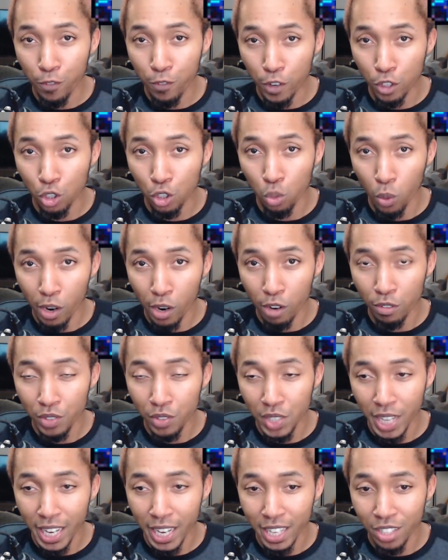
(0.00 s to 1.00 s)
for 12
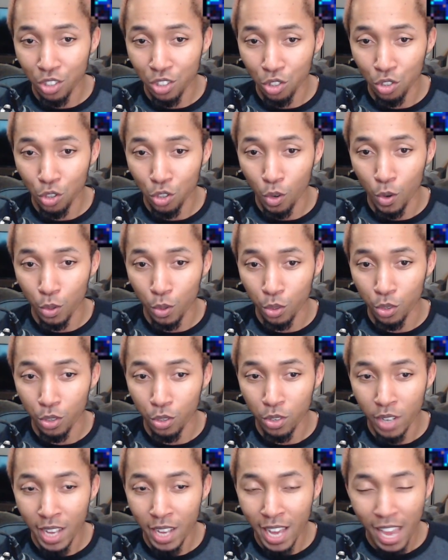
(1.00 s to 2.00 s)
seconds
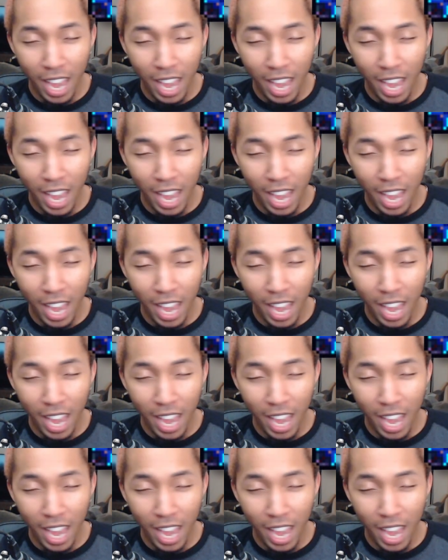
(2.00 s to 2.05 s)
total,